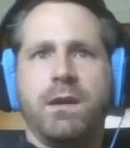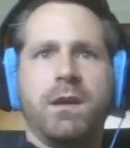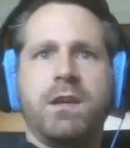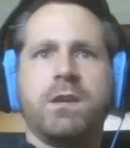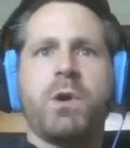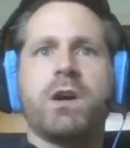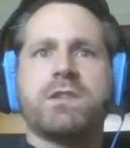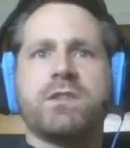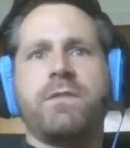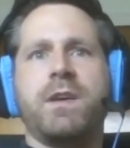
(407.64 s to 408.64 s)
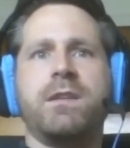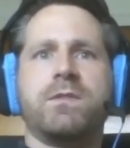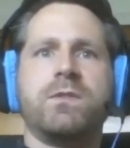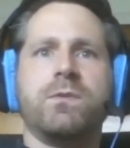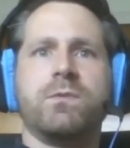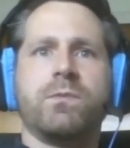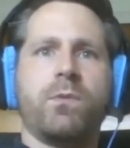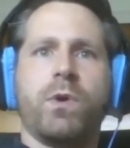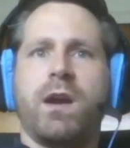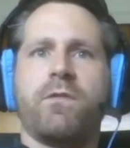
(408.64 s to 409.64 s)
you box yourself into
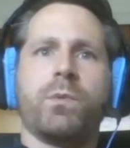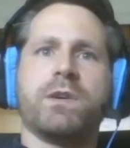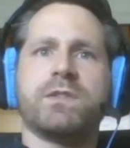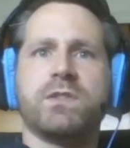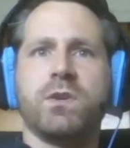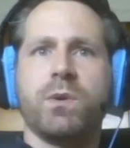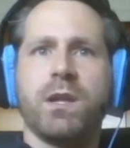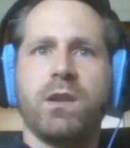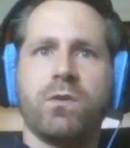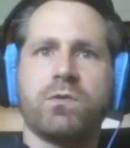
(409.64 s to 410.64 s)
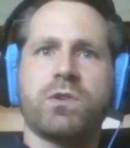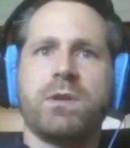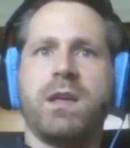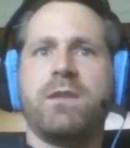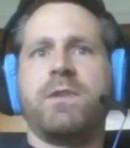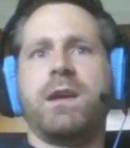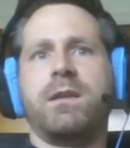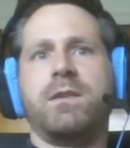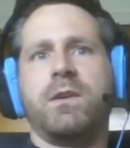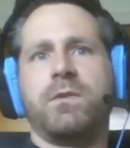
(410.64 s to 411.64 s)
what everyone else is doing and you don't innovate,
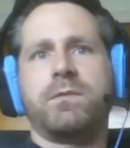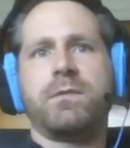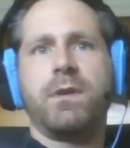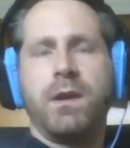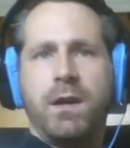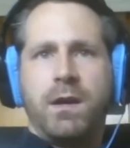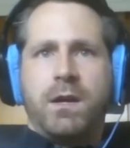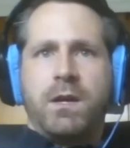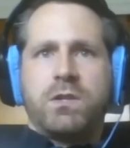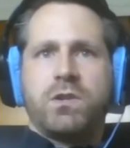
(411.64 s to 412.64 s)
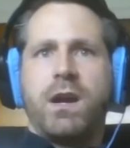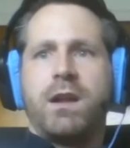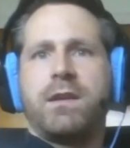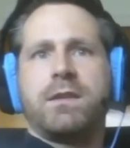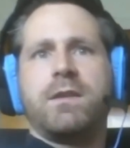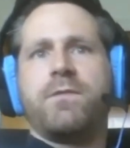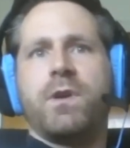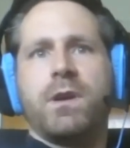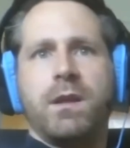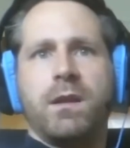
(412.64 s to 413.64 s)
you don't try anything
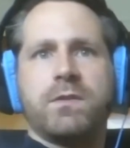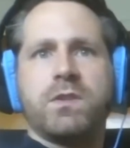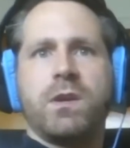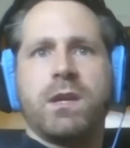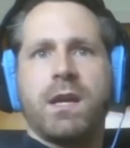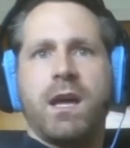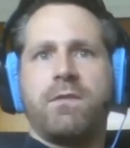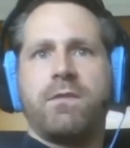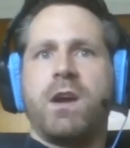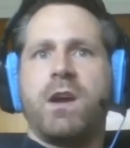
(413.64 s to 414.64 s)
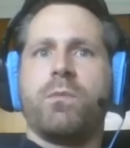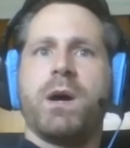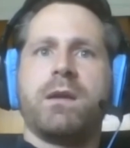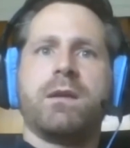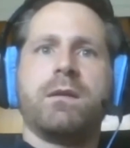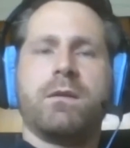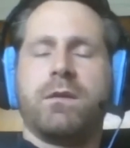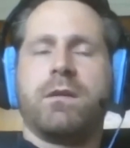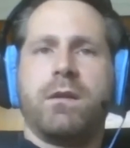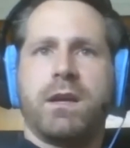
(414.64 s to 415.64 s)
different. And so you get kind of narrow minded or
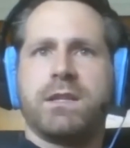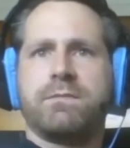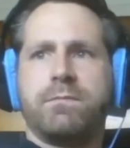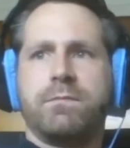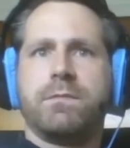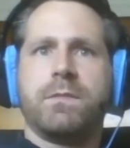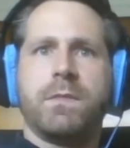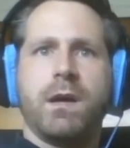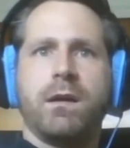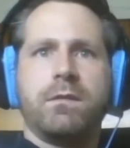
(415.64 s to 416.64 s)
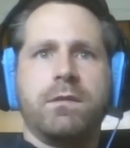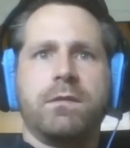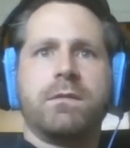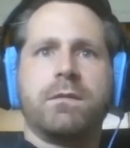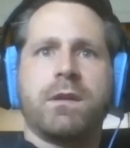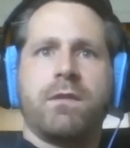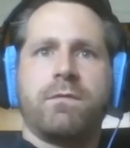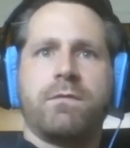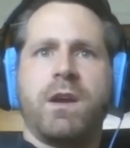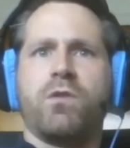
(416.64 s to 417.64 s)
I guess uh, kind of
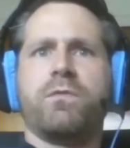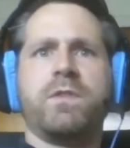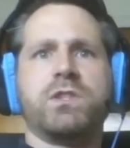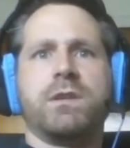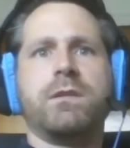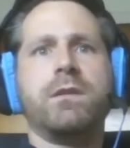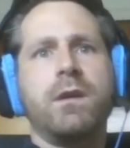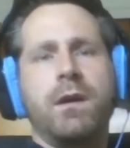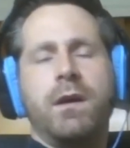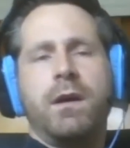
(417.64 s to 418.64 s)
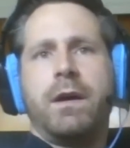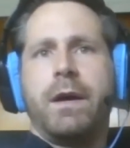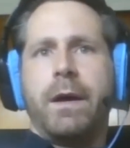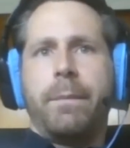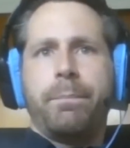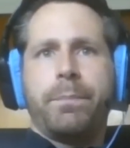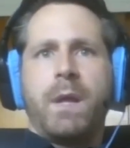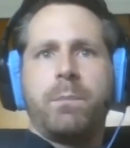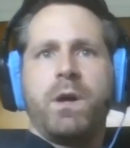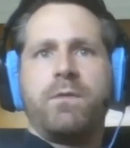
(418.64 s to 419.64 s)
narrow vision. Um,
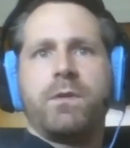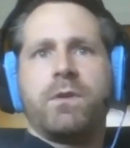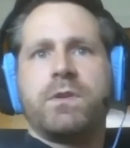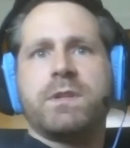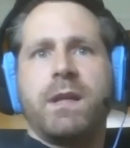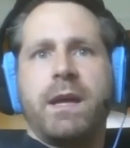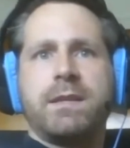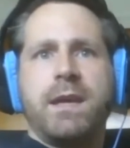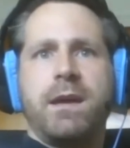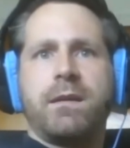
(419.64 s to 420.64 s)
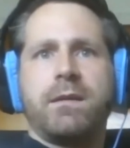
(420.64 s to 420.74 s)
but if you learn to like take,